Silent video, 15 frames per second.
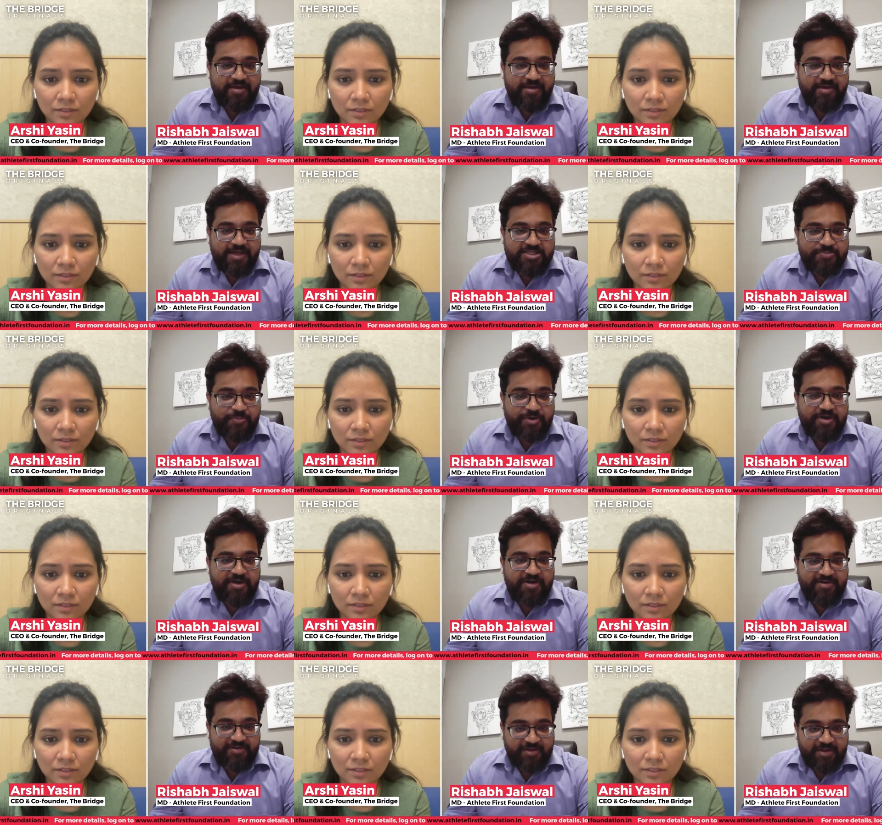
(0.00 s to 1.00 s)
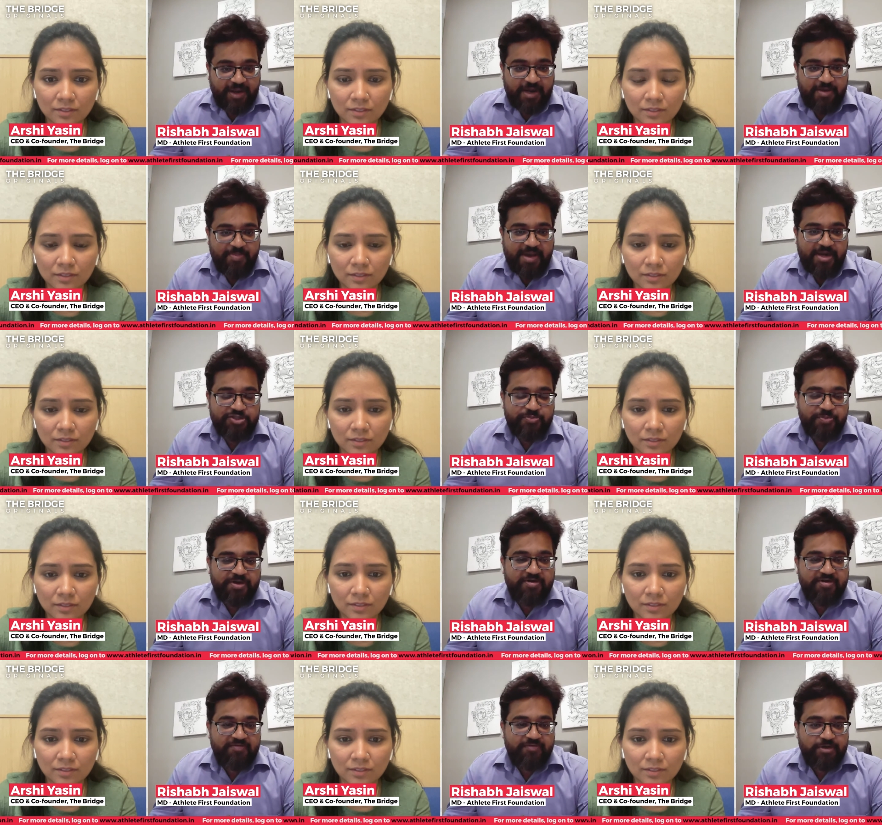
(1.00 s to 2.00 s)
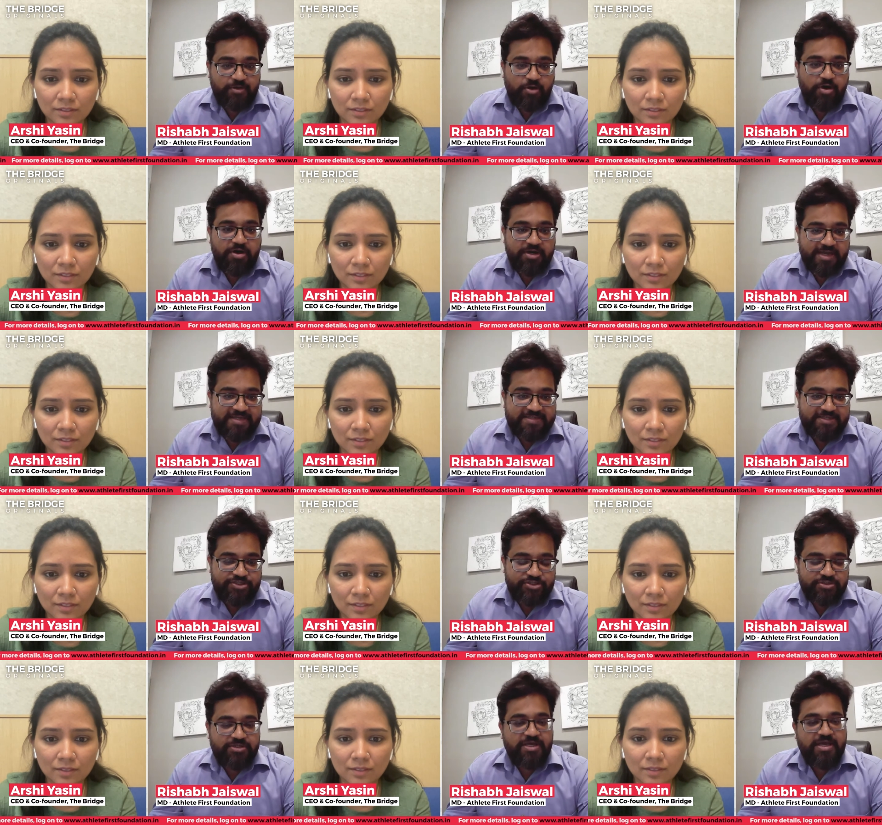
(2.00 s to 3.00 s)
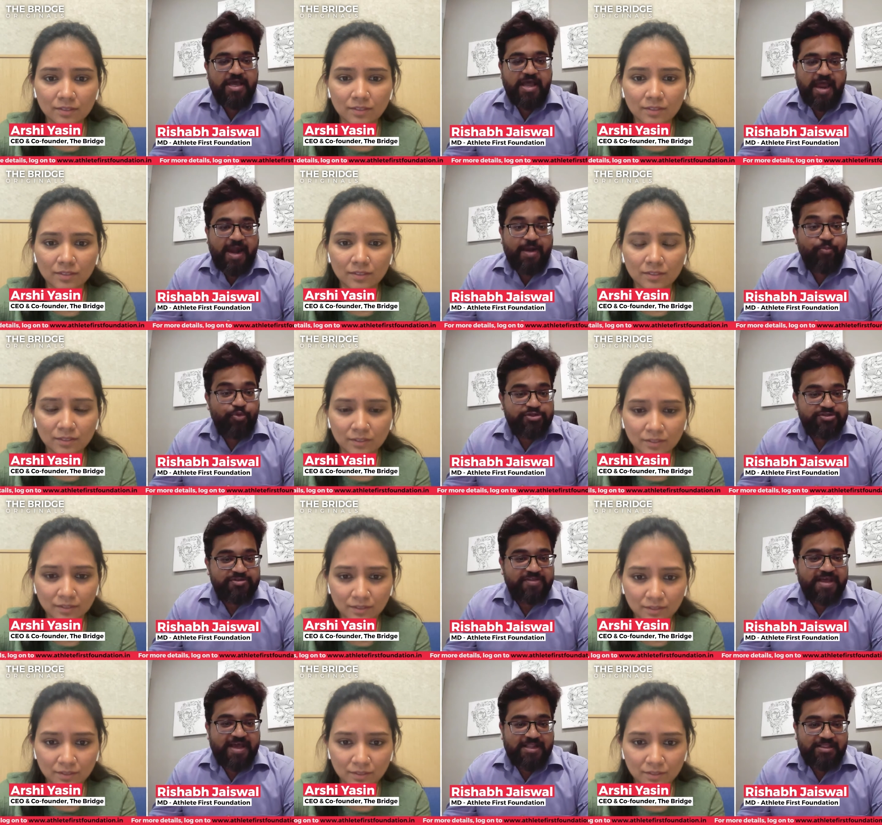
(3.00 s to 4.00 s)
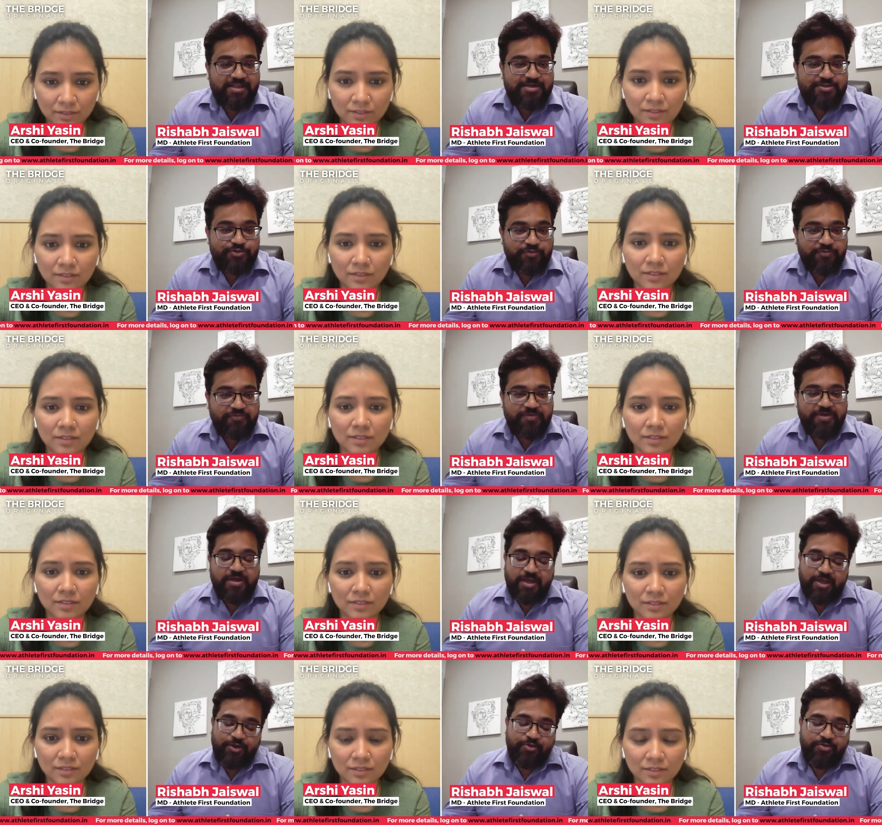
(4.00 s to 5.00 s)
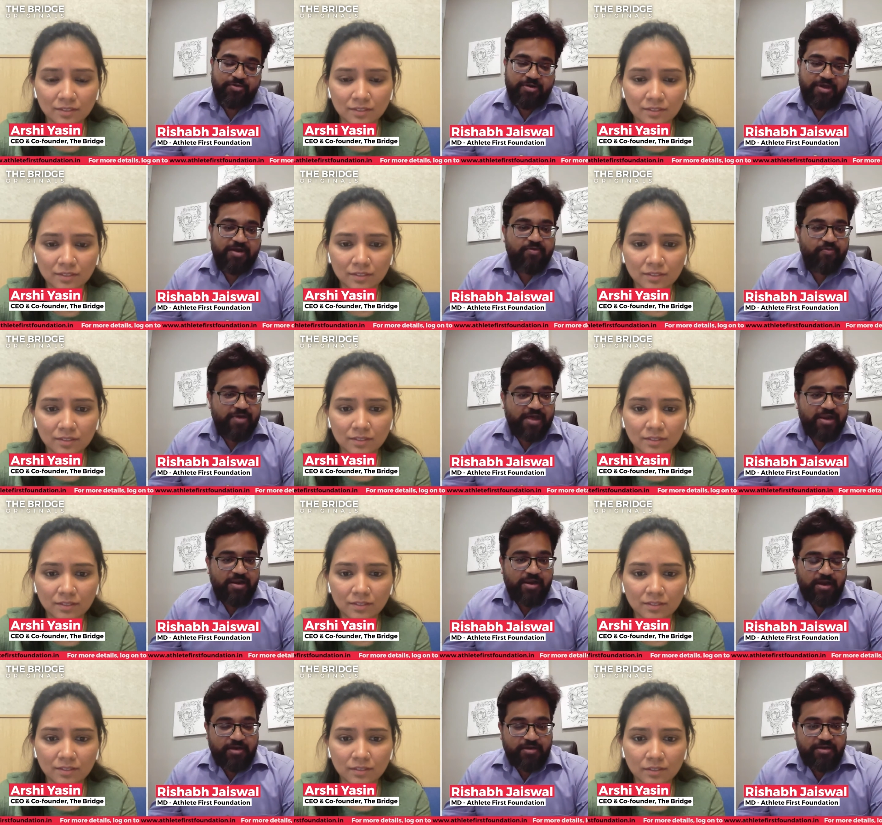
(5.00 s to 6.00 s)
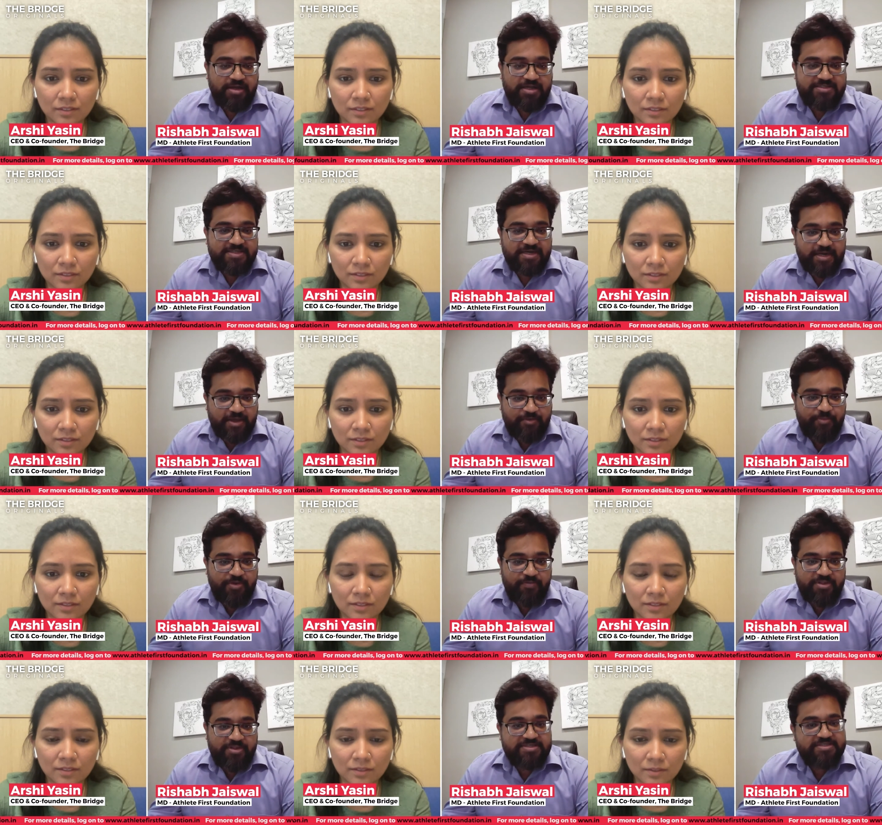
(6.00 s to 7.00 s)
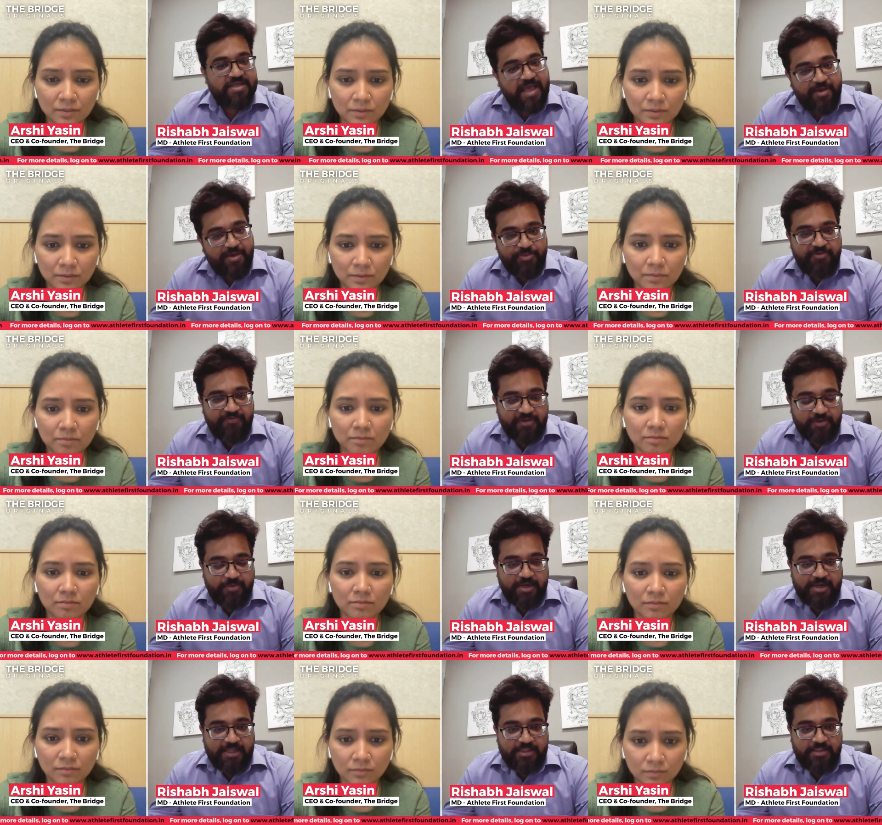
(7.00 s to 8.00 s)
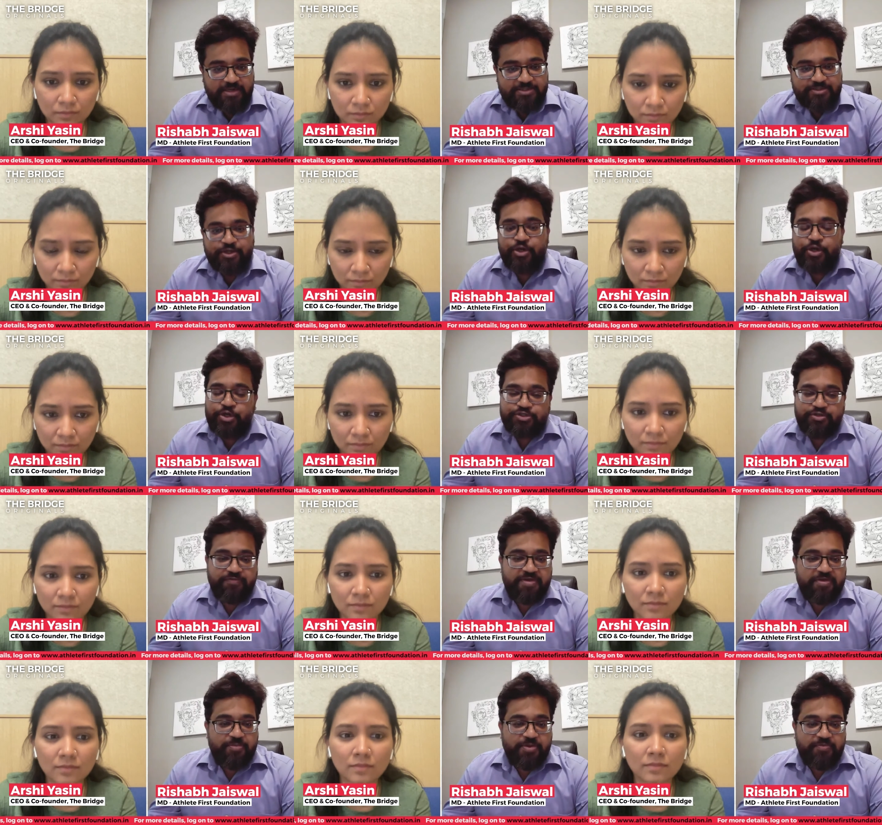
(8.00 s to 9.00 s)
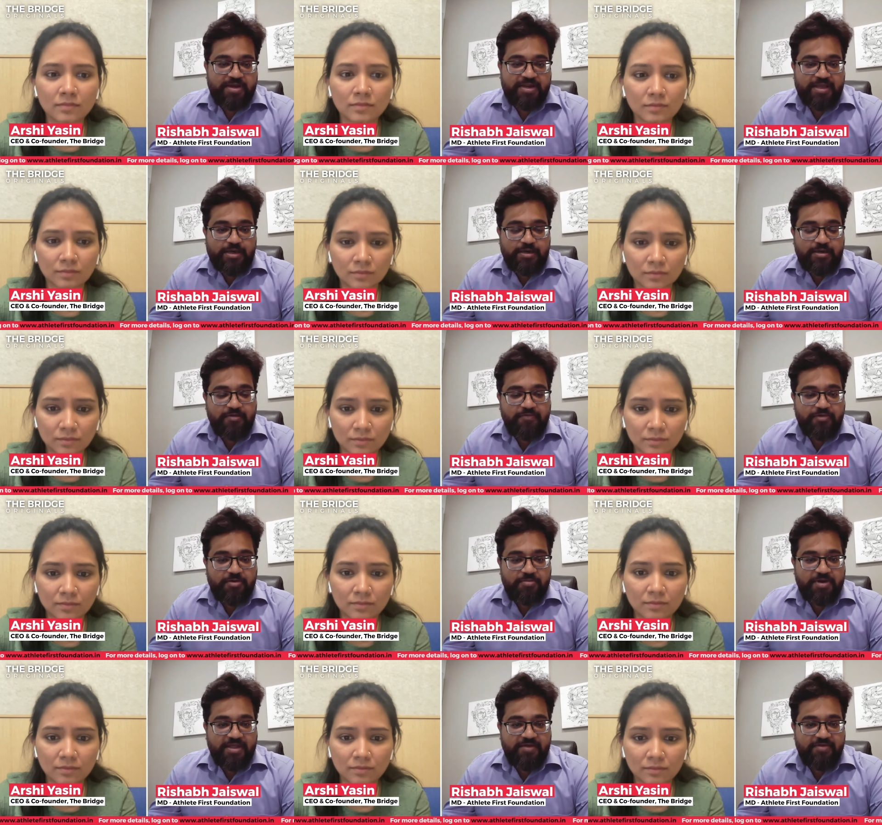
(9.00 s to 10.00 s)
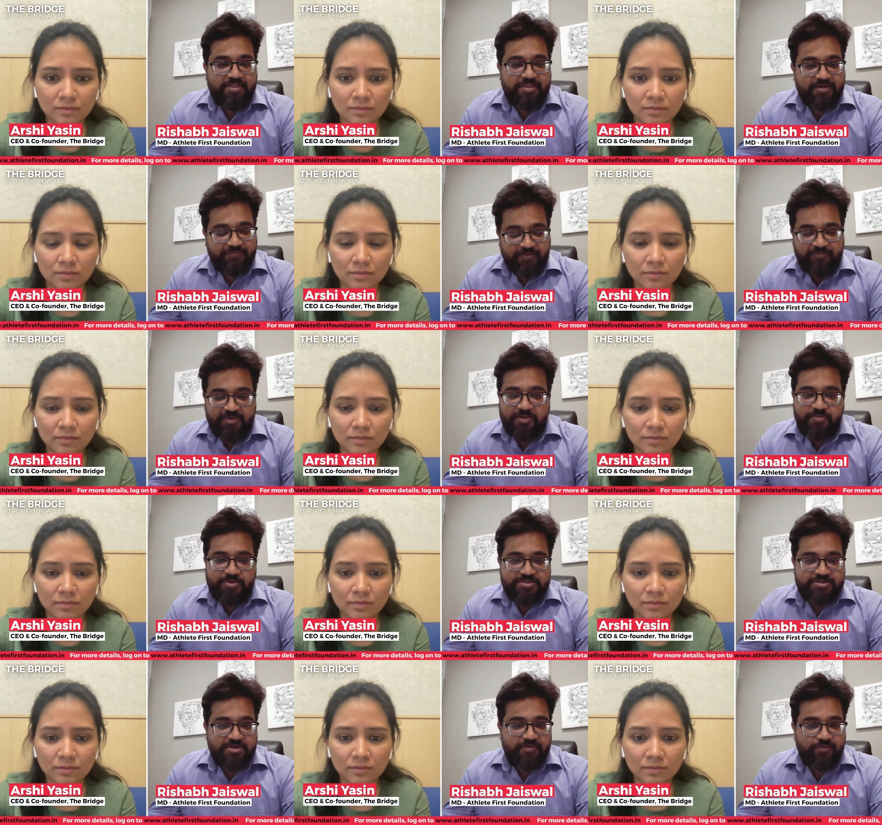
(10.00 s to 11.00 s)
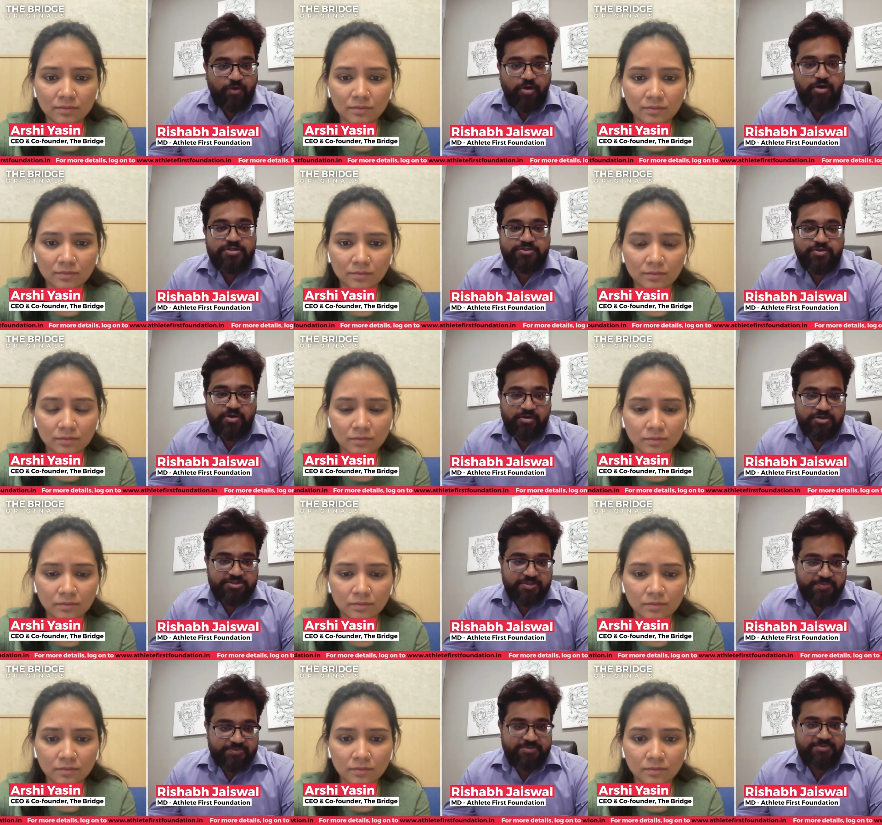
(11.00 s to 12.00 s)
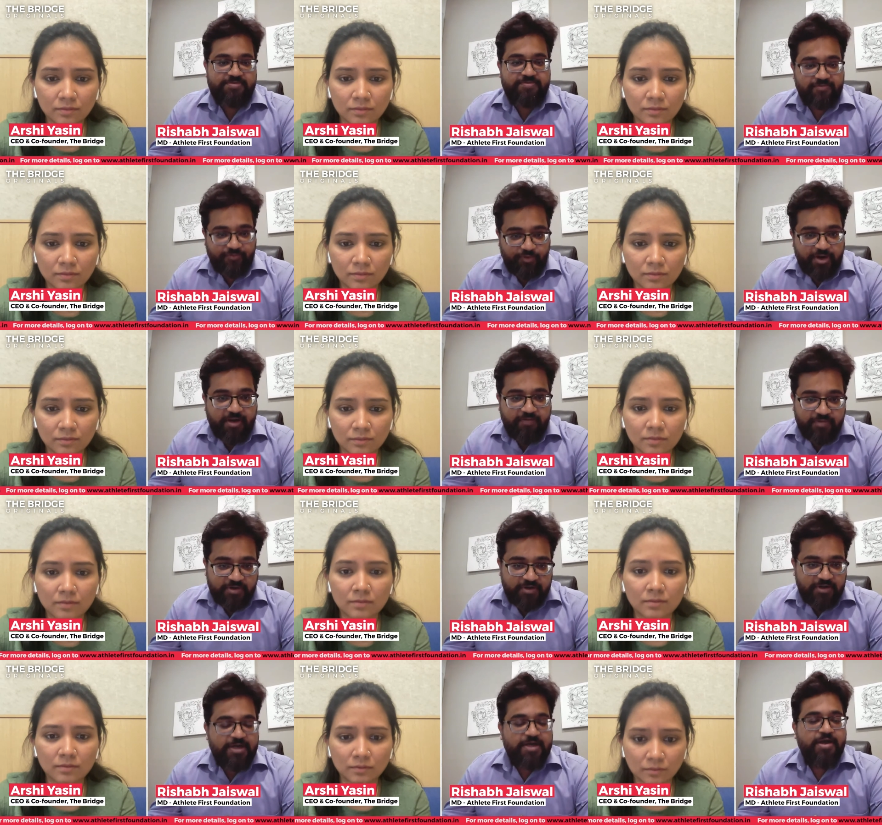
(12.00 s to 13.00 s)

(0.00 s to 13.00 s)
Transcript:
Speaker 1: expert and management driven organization. And most of the athletes who've done well under us and have been with us have been female athletes. So we have been very clear from day one that 50% of all scholarships forever